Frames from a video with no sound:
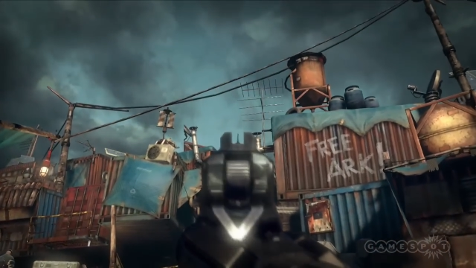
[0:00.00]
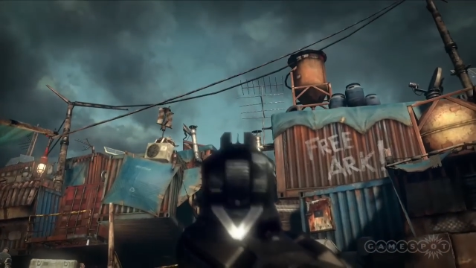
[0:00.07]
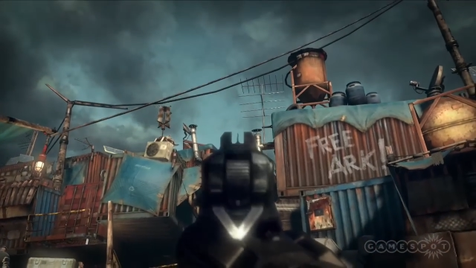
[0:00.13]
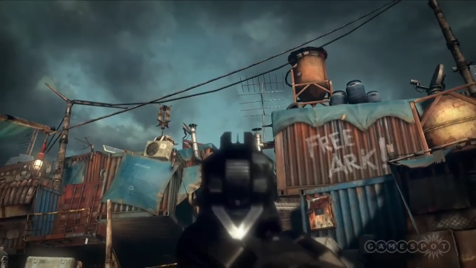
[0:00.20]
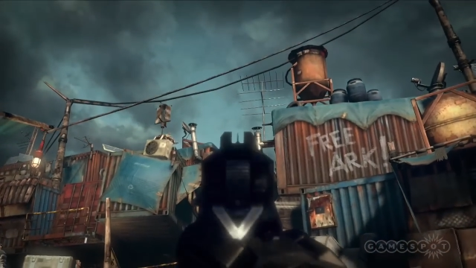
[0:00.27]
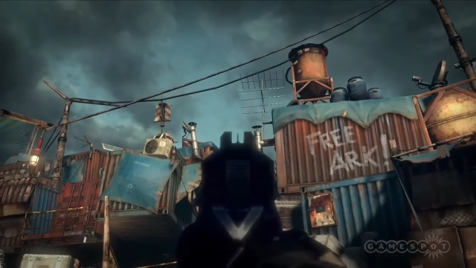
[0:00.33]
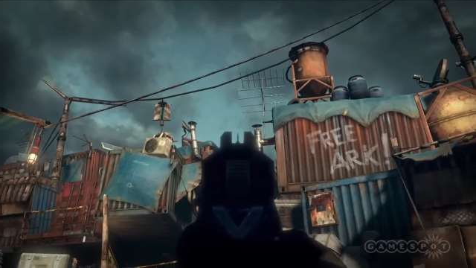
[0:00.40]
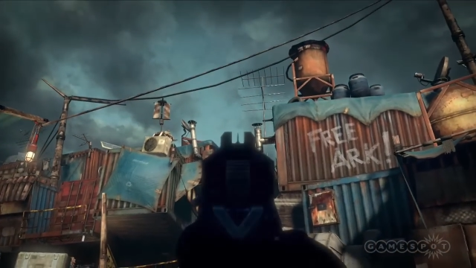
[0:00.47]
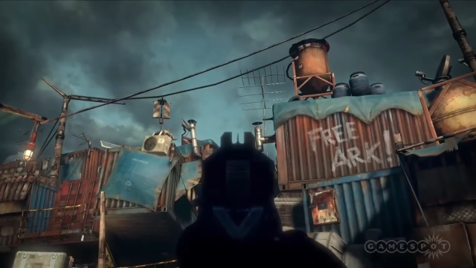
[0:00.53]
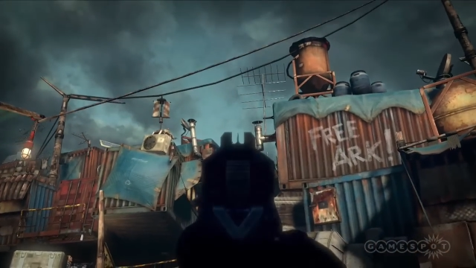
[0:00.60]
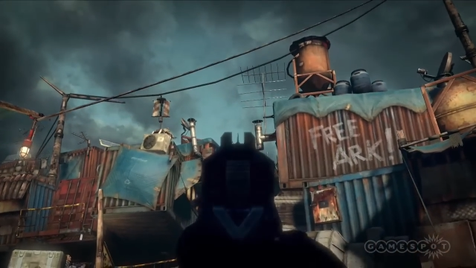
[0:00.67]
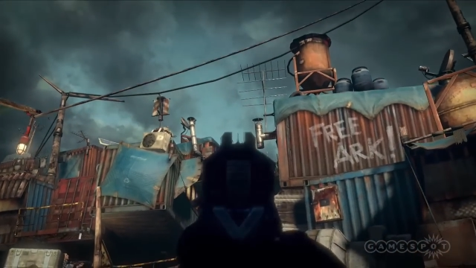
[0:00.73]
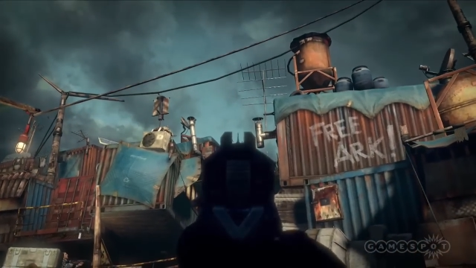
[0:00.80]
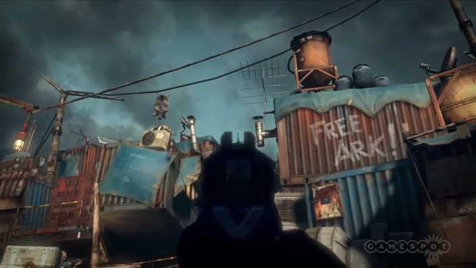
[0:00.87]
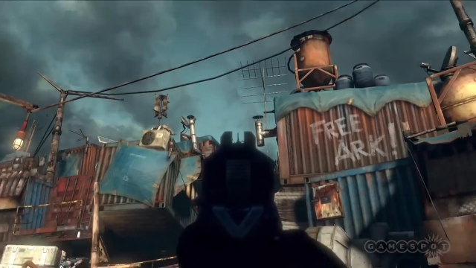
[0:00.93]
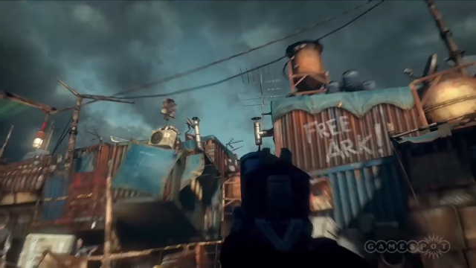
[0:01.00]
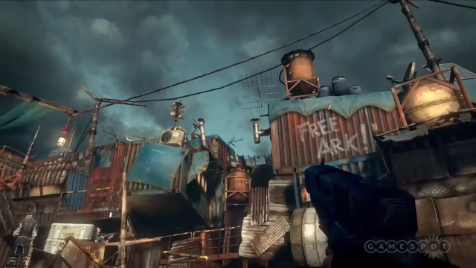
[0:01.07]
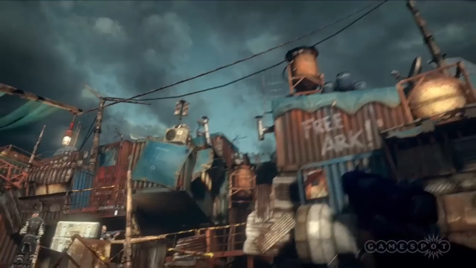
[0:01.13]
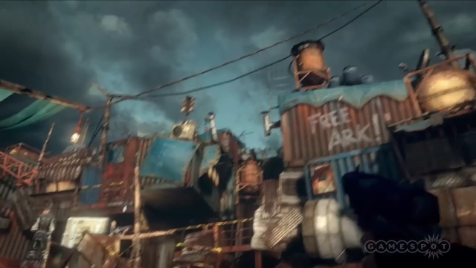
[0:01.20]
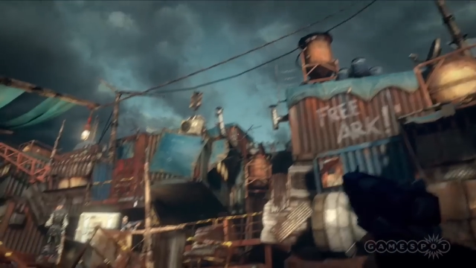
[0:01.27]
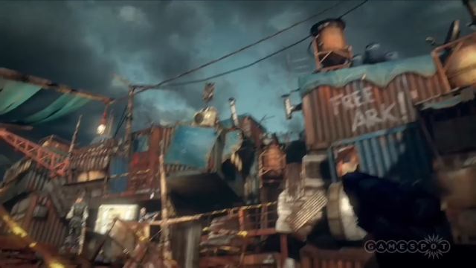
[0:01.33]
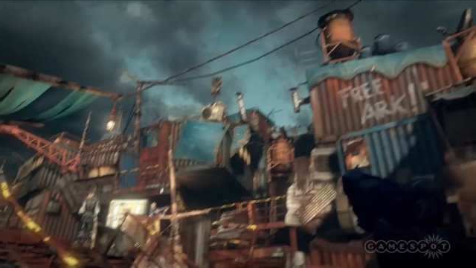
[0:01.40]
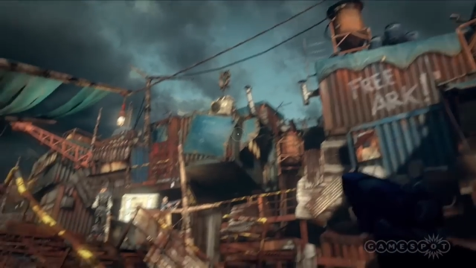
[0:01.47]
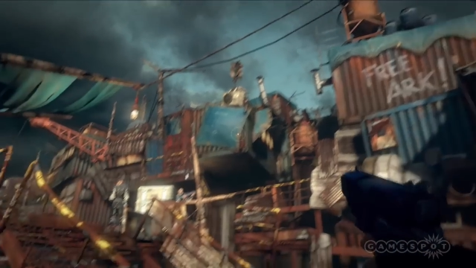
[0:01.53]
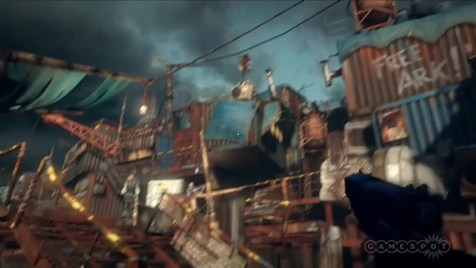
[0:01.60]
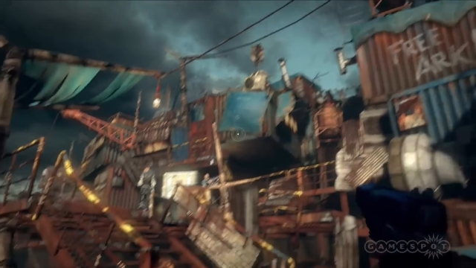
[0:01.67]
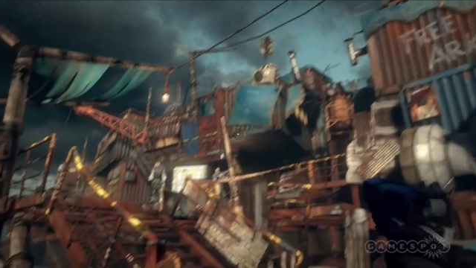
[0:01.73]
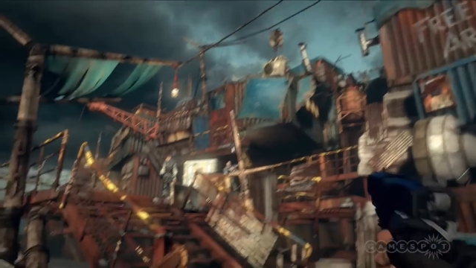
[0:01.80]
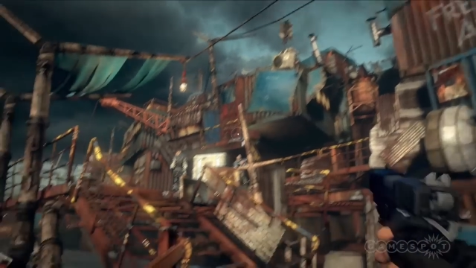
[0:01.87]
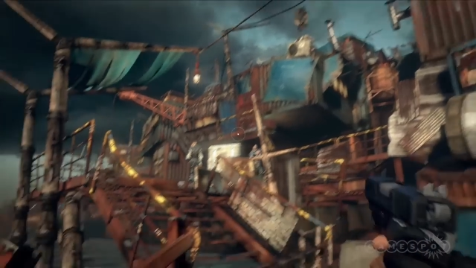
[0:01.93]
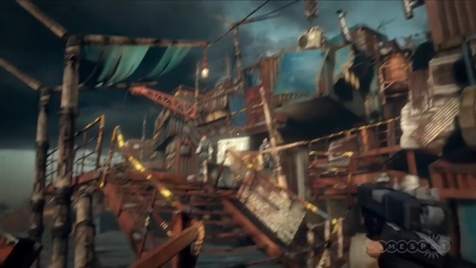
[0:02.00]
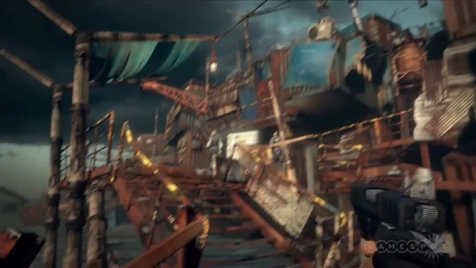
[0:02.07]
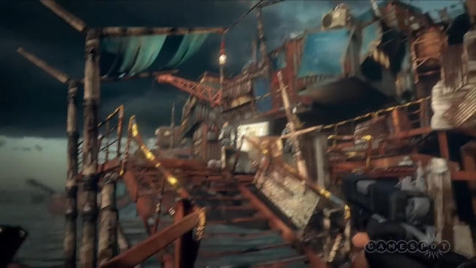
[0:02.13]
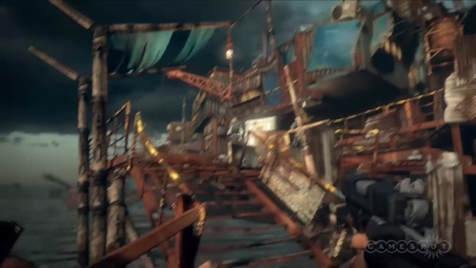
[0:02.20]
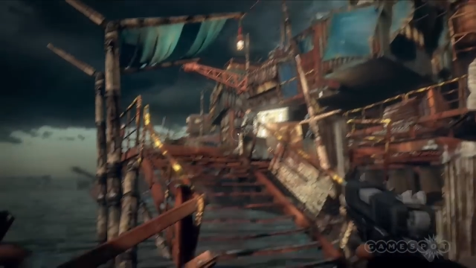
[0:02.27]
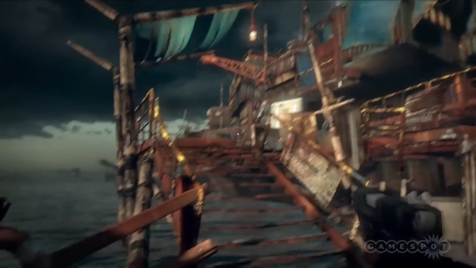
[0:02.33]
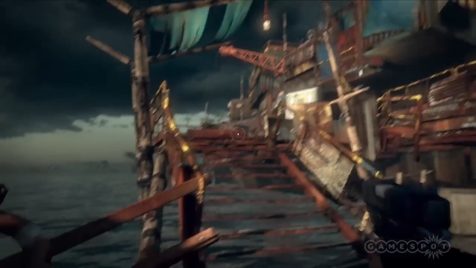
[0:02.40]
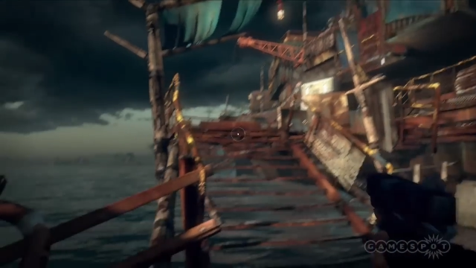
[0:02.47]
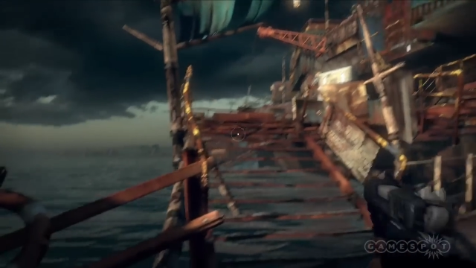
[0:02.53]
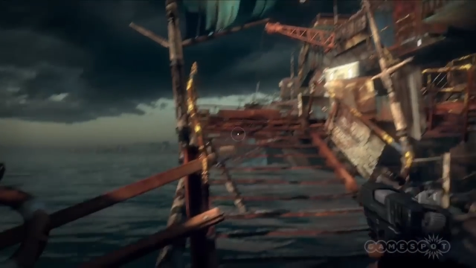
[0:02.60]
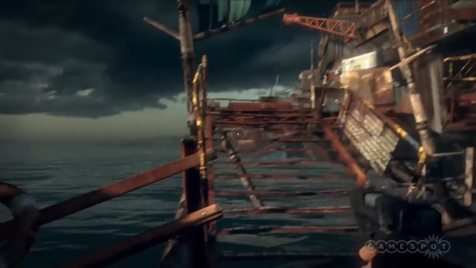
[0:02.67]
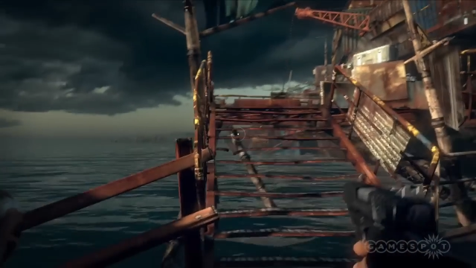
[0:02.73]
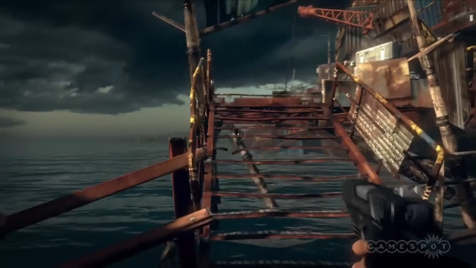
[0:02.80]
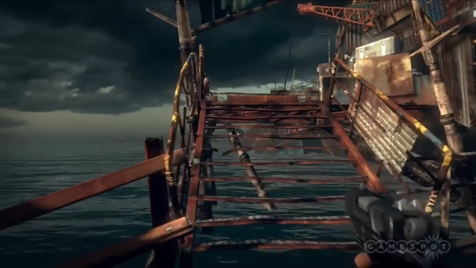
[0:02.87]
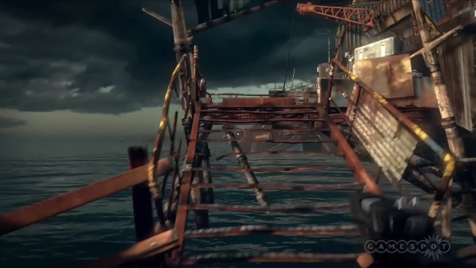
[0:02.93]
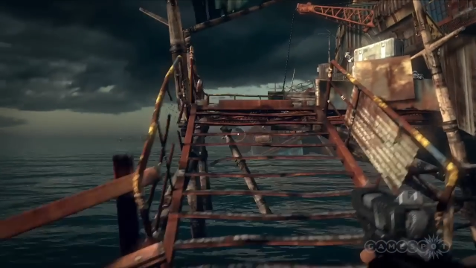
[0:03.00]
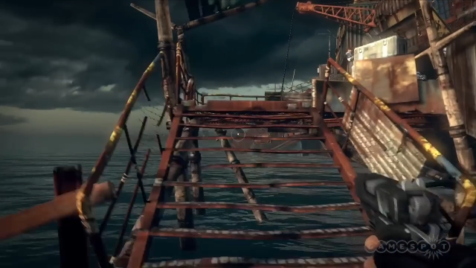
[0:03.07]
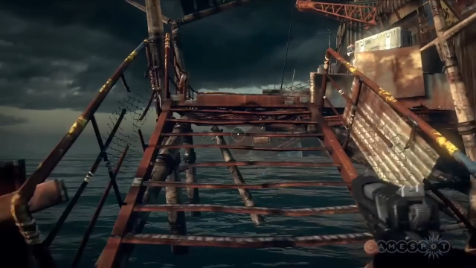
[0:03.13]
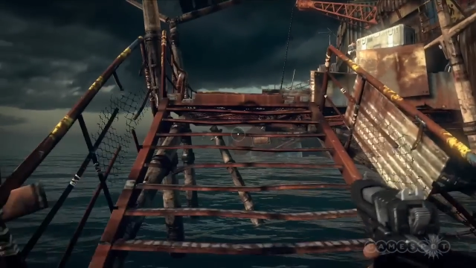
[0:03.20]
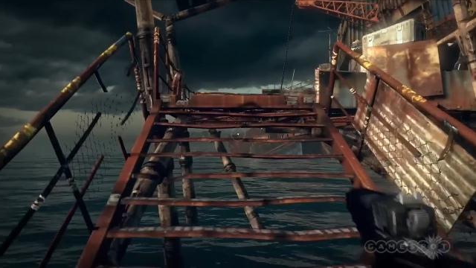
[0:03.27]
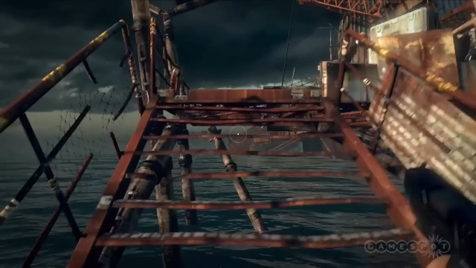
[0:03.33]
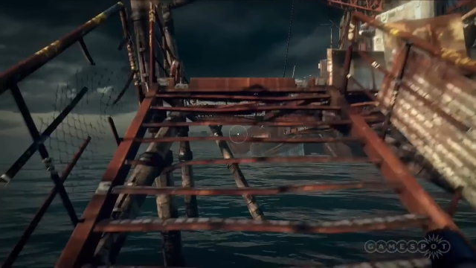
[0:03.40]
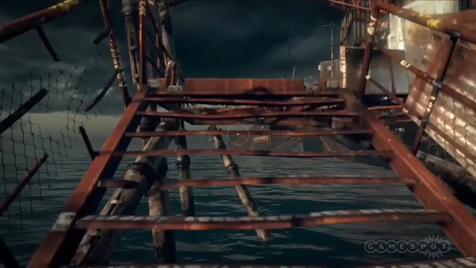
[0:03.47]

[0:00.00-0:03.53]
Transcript: (no speaker visible)